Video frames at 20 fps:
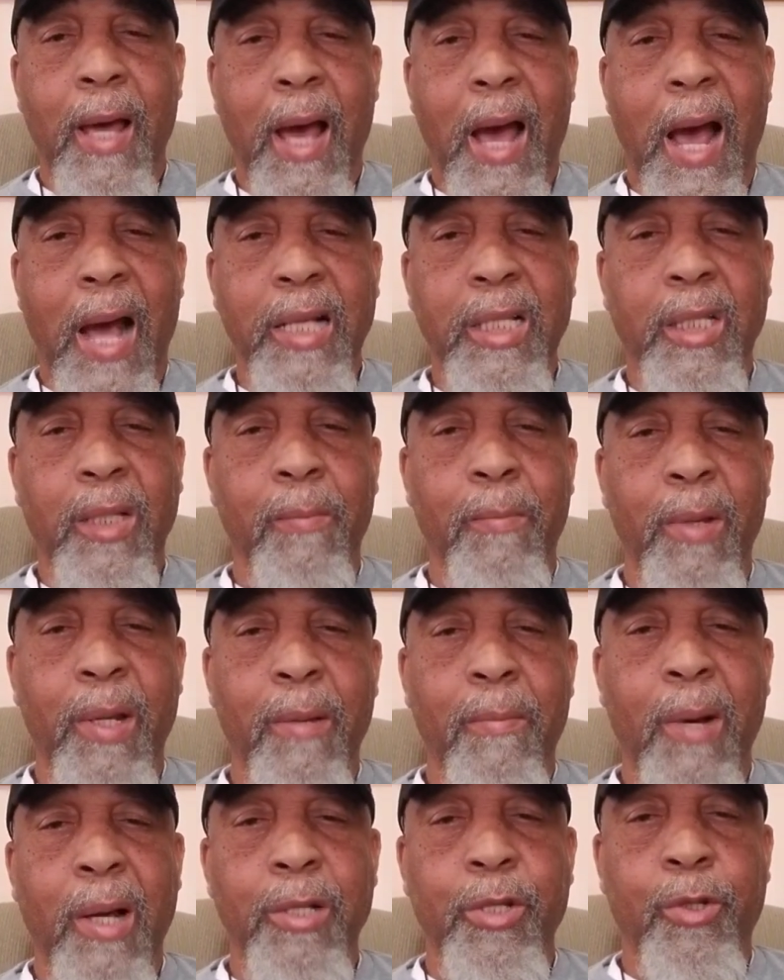I
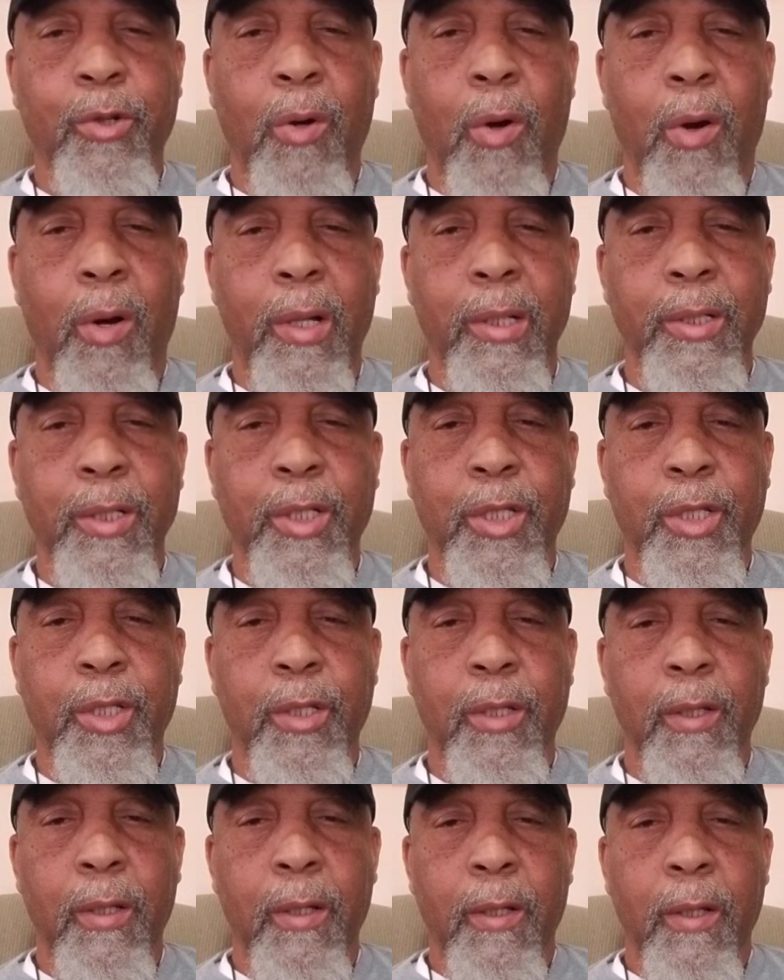submitted my drawings